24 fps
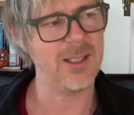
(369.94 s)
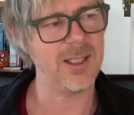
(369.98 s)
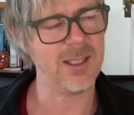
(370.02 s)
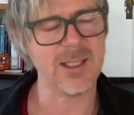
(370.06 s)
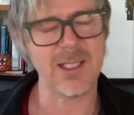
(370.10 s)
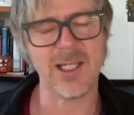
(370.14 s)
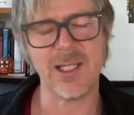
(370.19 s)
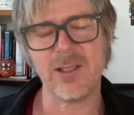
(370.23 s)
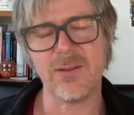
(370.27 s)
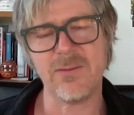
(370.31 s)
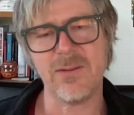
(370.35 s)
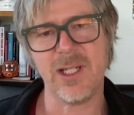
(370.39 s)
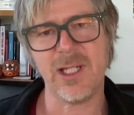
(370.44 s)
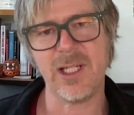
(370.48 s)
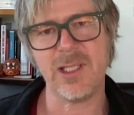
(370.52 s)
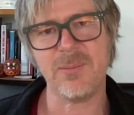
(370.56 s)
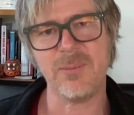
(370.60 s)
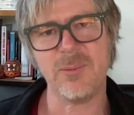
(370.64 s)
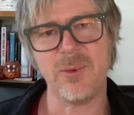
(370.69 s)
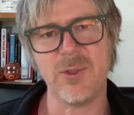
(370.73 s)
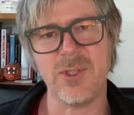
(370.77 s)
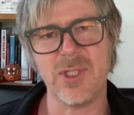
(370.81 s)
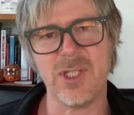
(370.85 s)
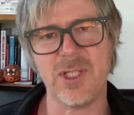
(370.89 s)
I kind of
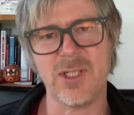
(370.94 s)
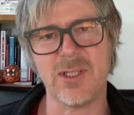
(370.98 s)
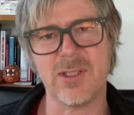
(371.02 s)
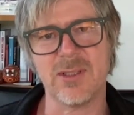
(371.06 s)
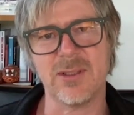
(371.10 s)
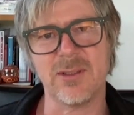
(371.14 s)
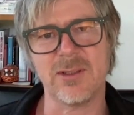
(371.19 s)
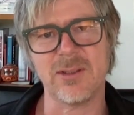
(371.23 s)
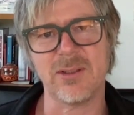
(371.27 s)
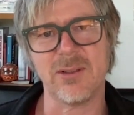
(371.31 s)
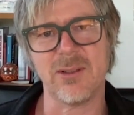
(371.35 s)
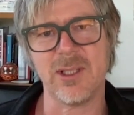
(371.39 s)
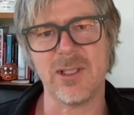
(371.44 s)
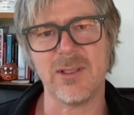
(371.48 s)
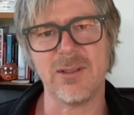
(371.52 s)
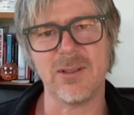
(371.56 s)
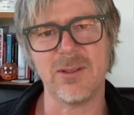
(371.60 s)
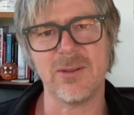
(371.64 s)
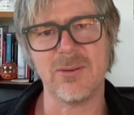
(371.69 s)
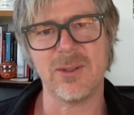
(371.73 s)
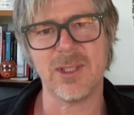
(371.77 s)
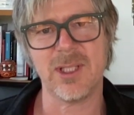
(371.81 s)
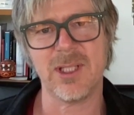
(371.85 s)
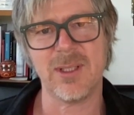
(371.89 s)
hate musicals, so I don't
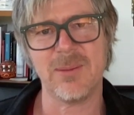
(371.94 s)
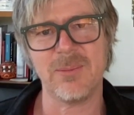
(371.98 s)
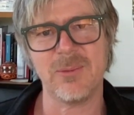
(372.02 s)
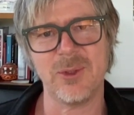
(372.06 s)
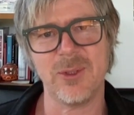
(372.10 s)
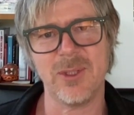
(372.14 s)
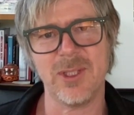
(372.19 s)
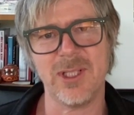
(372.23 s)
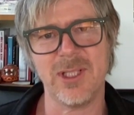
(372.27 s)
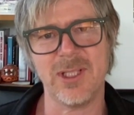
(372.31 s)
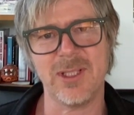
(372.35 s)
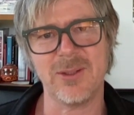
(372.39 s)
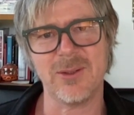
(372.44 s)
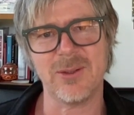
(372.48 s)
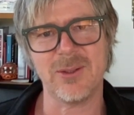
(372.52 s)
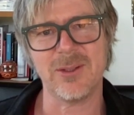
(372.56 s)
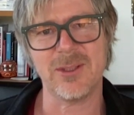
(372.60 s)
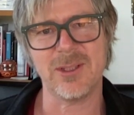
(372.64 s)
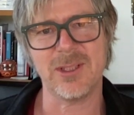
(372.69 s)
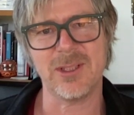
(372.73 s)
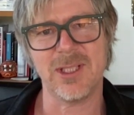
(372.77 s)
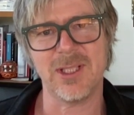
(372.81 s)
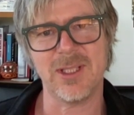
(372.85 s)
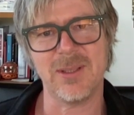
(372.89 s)
know why I'm doing it
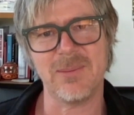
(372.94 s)
all the